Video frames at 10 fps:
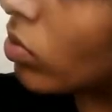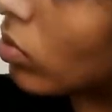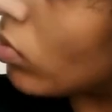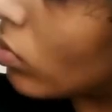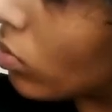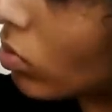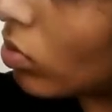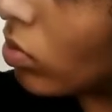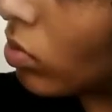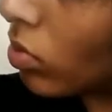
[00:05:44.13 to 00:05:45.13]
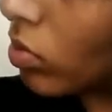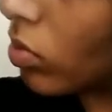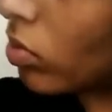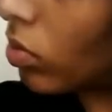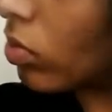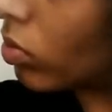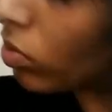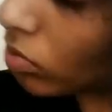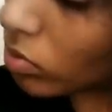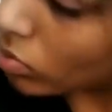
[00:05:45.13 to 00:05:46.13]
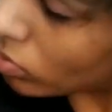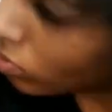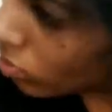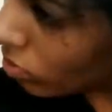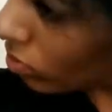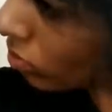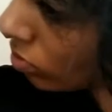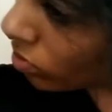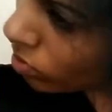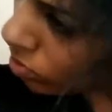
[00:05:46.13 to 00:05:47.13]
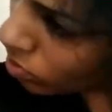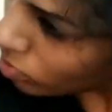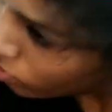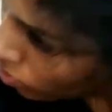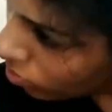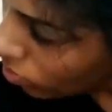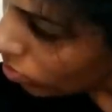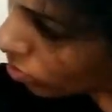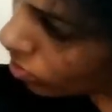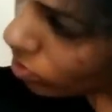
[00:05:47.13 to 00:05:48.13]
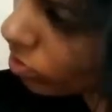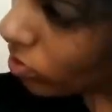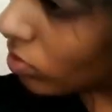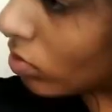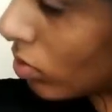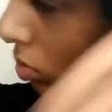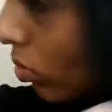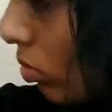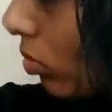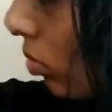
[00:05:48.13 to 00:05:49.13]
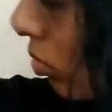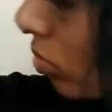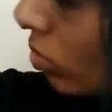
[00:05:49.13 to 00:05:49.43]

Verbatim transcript: I do have. And the amount of product you use all depends on your hair length